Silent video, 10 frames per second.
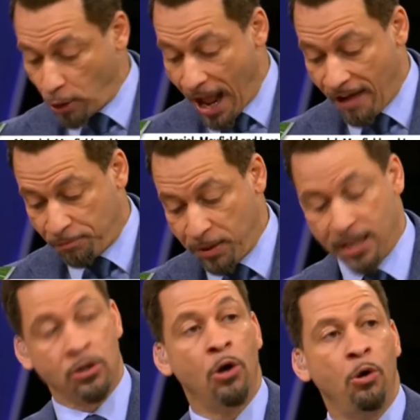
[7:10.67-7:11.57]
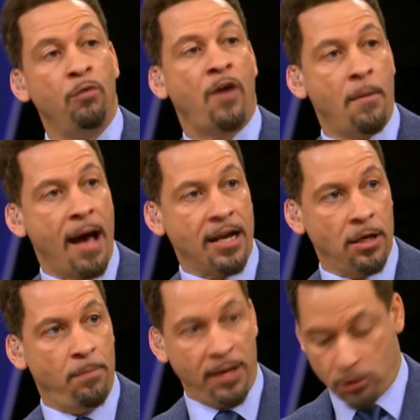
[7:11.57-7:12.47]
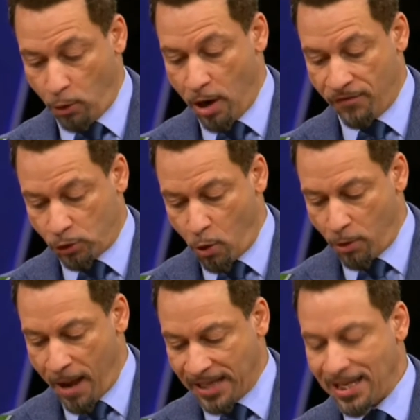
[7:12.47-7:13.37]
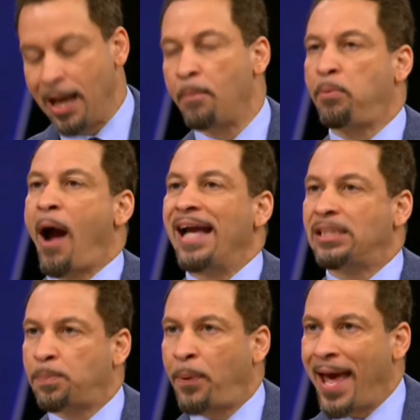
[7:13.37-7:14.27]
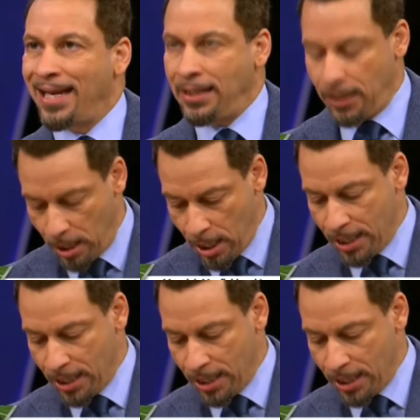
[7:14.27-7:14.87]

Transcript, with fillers: draft picks who have come out of the Big 12 as quarterbacks Bryce Petty,